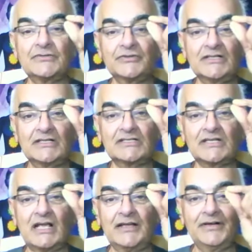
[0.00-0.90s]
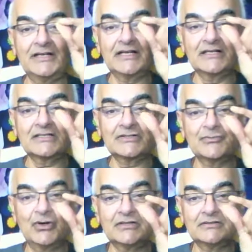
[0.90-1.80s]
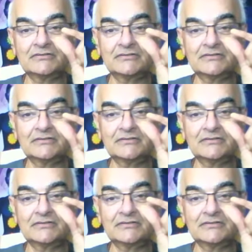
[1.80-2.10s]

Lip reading: within the cell, like it's a small,